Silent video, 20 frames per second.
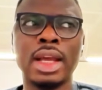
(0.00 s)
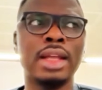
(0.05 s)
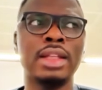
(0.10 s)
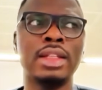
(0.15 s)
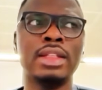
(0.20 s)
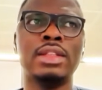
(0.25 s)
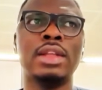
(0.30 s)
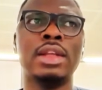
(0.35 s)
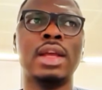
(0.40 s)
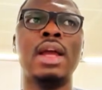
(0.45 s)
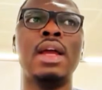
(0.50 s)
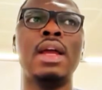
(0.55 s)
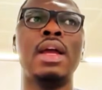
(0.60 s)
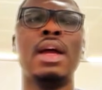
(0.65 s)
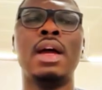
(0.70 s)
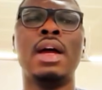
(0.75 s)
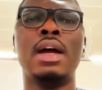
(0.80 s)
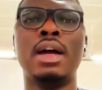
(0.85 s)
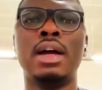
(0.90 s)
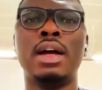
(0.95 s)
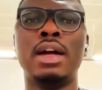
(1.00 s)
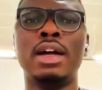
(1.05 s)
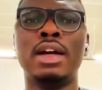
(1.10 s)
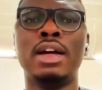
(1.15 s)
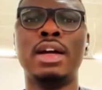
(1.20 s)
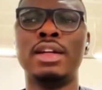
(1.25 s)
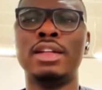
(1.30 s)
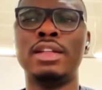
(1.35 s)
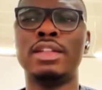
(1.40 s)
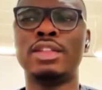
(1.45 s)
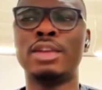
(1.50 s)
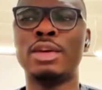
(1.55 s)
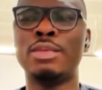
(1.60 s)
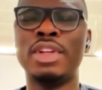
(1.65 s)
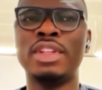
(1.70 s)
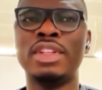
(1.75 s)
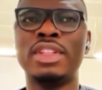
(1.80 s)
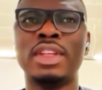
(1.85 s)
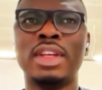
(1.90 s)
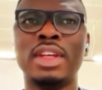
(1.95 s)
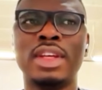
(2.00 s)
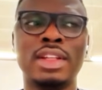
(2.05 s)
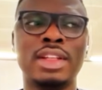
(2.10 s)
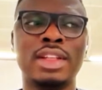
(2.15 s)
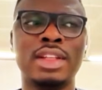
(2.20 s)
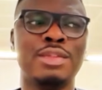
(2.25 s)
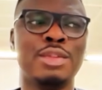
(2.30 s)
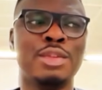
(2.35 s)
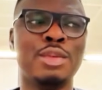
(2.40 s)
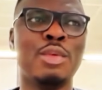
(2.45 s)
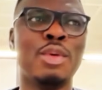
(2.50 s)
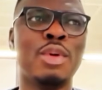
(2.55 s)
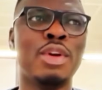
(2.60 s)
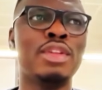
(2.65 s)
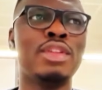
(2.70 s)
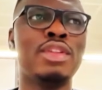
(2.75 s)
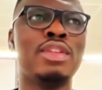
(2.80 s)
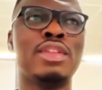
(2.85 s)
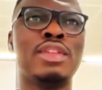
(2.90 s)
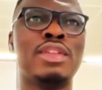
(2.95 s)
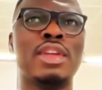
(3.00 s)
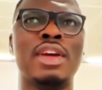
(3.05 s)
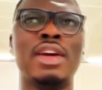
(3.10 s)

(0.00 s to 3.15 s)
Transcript: And someone said, if you want,